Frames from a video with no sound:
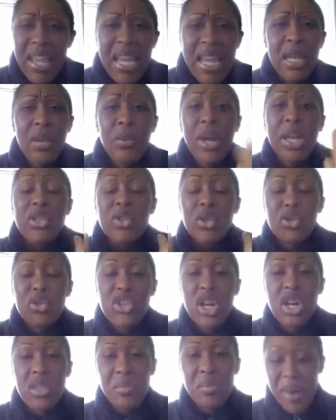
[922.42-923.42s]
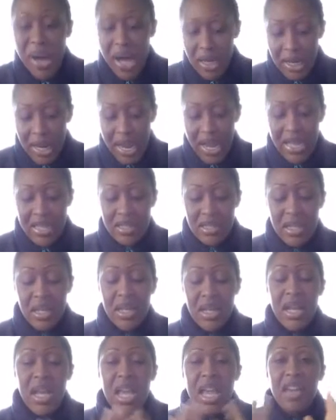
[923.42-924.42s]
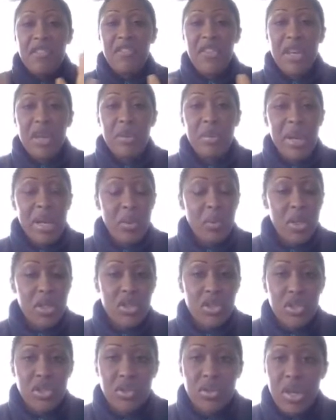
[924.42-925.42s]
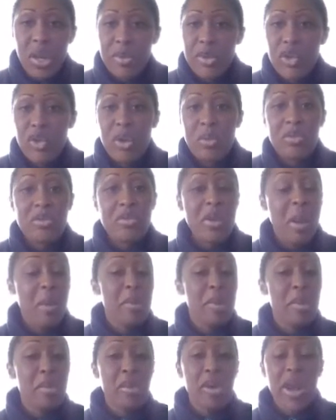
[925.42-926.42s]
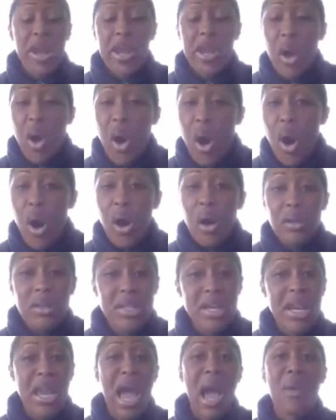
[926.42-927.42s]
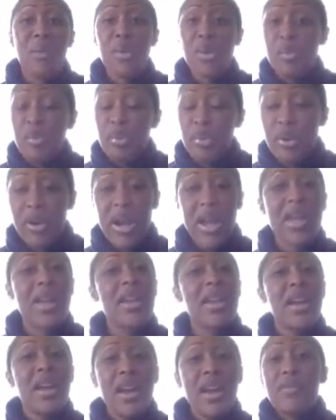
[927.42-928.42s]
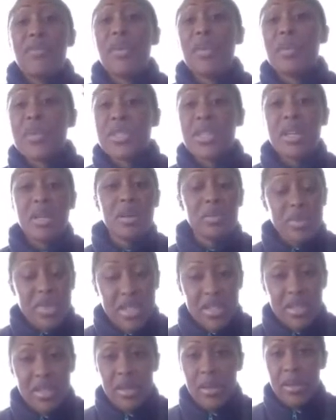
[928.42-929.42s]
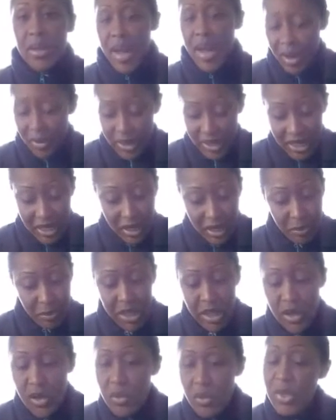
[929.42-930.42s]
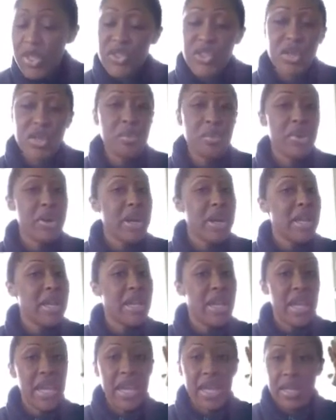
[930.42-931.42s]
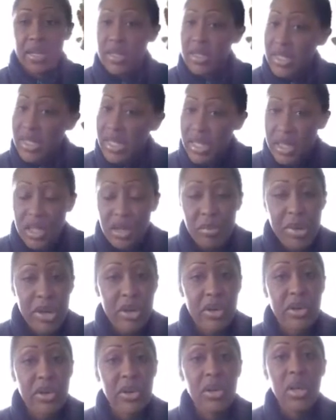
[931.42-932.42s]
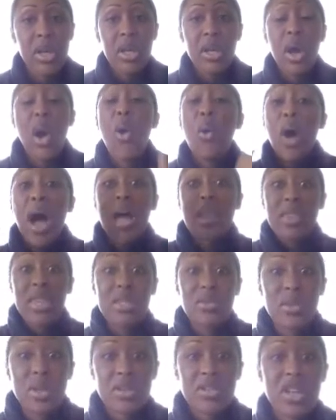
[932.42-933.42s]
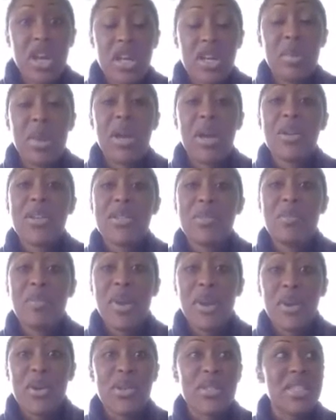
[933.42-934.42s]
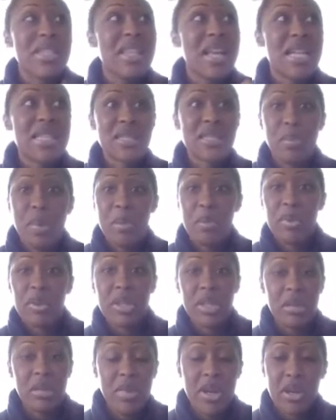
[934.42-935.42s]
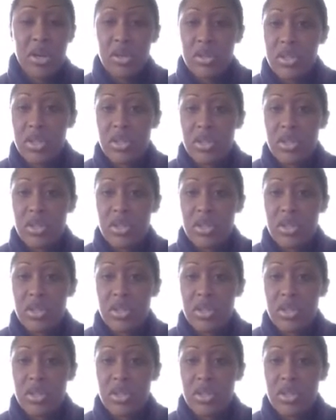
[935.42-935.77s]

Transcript: Anyway, so share the podcast. If anybody wants to come into agreement with me, I'll be praying all day. I will pray from sunup to sundown. Anybody who wants to pray and get their miracle. That's what I was talking about, is miracles. Lots of people need miracles.